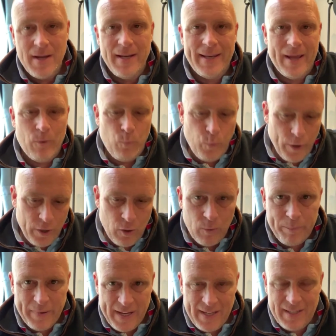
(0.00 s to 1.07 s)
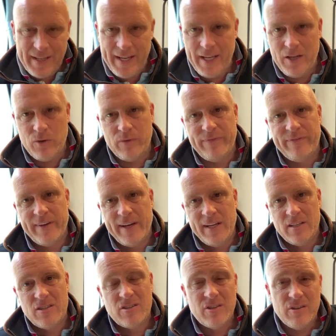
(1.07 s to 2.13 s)
There will be legal
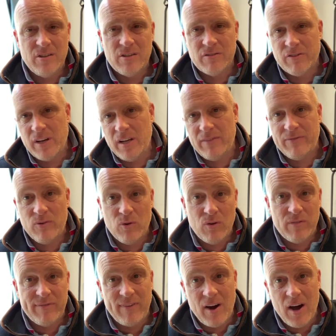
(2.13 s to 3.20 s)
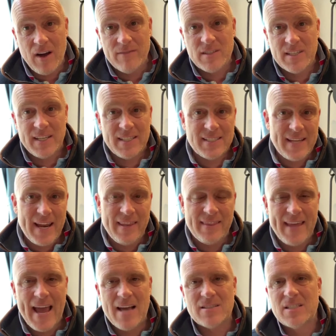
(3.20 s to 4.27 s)
fees, 2, 3, 4, 5, 6,
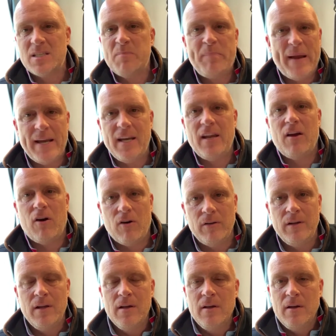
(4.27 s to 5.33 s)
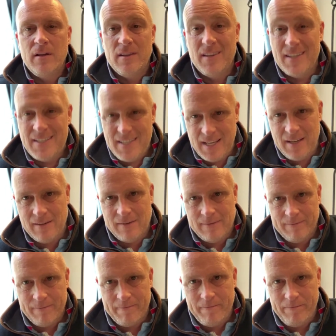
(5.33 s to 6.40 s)
10,000, depending on the deal.
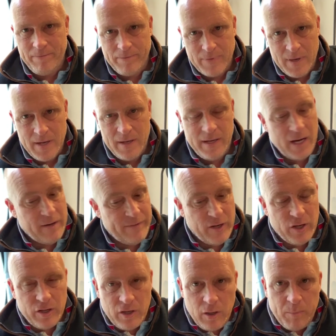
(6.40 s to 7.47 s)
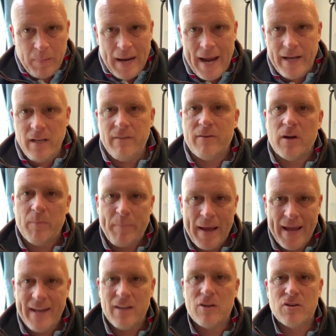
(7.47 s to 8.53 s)
Then if you're going to do planning, you've got to
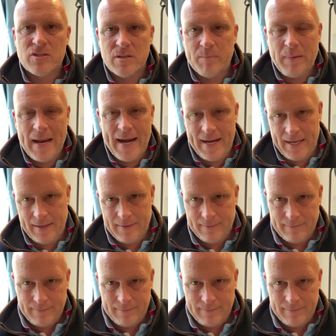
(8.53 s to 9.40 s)
pay the cost of planning.